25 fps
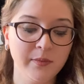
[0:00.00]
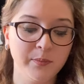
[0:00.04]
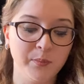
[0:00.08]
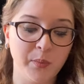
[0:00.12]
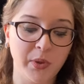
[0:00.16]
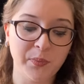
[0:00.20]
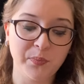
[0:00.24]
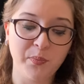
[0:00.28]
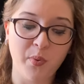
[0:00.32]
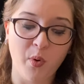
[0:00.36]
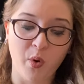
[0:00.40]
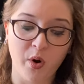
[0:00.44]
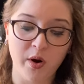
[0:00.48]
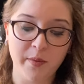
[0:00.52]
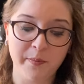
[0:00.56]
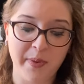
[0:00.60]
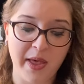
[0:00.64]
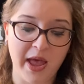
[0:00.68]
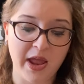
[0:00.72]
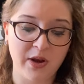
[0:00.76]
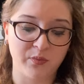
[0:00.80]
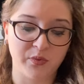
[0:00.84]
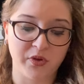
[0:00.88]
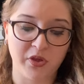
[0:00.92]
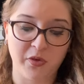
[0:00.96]
But poor
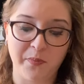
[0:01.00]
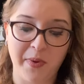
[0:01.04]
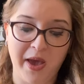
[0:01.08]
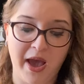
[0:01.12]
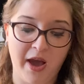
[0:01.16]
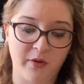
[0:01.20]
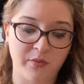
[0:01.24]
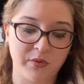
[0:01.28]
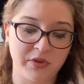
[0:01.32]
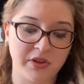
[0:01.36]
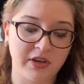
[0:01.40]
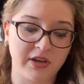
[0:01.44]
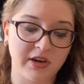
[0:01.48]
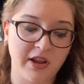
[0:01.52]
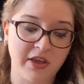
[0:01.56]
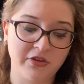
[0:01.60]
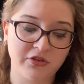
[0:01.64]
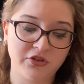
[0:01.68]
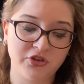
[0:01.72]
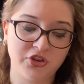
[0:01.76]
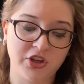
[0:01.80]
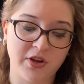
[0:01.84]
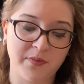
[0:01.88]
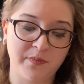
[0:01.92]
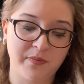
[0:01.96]
Ben was back with another
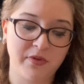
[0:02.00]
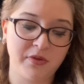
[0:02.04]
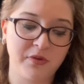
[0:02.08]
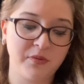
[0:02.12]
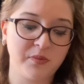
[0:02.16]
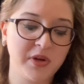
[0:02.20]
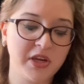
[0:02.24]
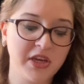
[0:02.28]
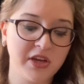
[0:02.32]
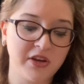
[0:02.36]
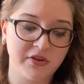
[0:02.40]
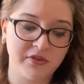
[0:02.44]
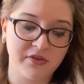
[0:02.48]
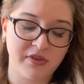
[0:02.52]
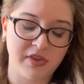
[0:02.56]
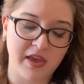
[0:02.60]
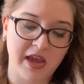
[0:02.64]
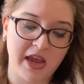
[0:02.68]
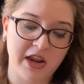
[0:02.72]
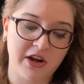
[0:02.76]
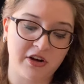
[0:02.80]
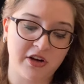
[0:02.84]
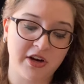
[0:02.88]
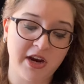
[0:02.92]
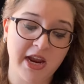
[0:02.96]
ship 3 years
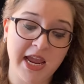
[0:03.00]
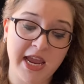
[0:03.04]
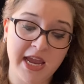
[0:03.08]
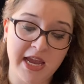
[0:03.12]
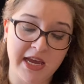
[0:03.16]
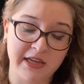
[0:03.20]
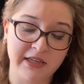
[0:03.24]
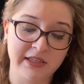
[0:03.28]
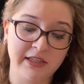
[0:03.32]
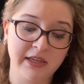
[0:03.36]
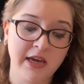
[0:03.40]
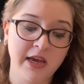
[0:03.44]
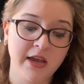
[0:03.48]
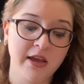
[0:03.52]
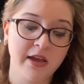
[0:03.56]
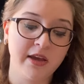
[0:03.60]
later and,